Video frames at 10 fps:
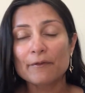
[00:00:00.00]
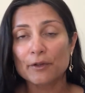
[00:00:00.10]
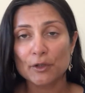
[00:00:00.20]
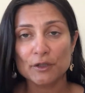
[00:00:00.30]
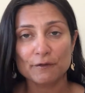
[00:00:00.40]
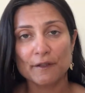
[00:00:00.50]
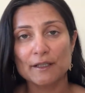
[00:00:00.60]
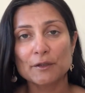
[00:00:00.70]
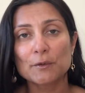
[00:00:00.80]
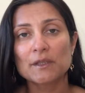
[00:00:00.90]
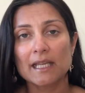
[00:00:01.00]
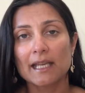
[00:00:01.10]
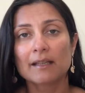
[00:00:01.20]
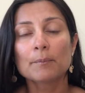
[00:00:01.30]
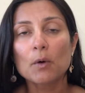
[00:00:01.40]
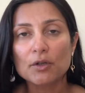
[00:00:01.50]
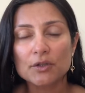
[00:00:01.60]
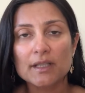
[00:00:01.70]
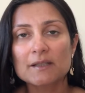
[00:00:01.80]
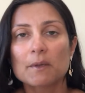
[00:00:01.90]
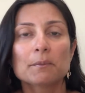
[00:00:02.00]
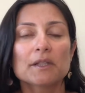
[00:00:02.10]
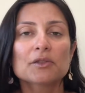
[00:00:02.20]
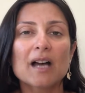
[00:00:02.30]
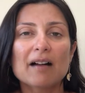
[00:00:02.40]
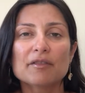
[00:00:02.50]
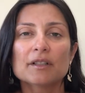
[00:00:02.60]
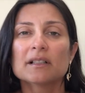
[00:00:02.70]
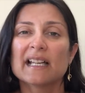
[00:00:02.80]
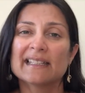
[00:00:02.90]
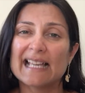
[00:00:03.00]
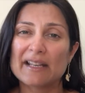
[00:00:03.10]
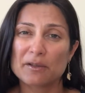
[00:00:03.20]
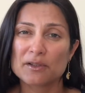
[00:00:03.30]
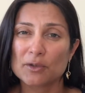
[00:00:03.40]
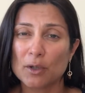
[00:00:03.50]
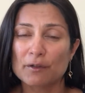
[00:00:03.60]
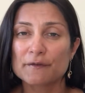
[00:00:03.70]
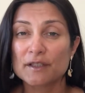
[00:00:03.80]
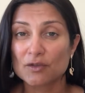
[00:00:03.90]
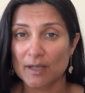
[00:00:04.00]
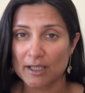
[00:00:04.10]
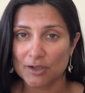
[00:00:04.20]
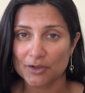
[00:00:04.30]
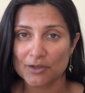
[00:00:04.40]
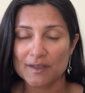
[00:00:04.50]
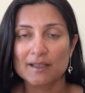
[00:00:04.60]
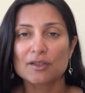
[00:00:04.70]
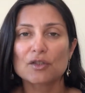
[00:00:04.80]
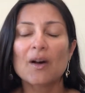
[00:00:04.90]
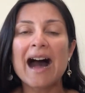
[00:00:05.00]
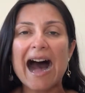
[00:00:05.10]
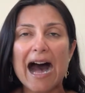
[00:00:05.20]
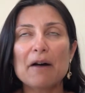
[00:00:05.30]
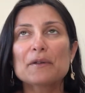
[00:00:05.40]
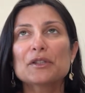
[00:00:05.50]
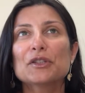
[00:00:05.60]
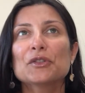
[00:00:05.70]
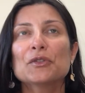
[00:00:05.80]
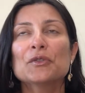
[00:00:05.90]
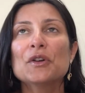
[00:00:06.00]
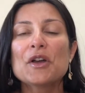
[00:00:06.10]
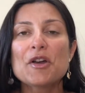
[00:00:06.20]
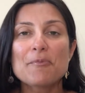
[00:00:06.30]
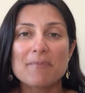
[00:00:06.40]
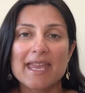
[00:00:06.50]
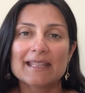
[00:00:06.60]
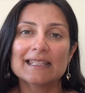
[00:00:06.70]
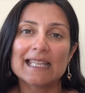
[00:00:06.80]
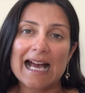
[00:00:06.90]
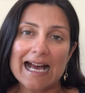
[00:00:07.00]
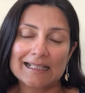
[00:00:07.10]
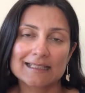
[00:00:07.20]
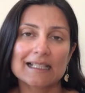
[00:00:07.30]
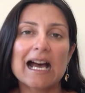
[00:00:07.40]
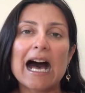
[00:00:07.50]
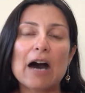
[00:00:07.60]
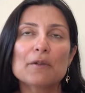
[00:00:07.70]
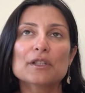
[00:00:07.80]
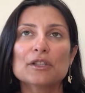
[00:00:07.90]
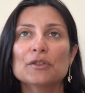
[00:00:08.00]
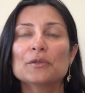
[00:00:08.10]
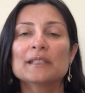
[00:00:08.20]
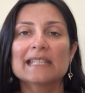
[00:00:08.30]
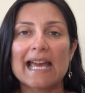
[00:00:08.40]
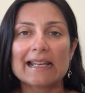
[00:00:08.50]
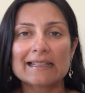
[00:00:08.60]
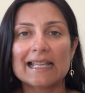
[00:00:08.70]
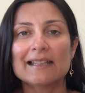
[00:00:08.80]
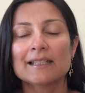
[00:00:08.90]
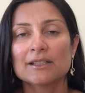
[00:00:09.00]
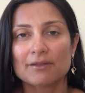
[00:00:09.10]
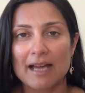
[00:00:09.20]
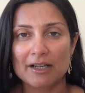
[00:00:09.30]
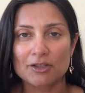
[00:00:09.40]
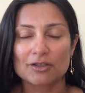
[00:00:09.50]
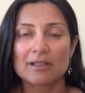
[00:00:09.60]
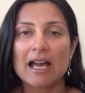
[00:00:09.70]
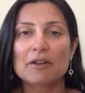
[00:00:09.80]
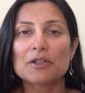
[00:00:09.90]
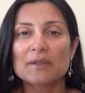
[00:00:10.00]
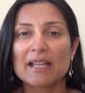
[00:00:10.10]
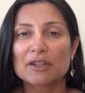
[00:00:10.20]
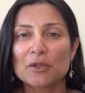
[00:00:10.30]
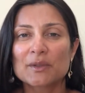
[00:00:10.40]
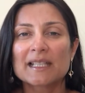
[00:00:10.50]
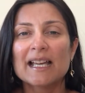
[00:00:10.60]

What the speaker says: those of us who take portraits when we travel, and that also of strangers. So how do you make the ask? How do you get that interaction? How do you get those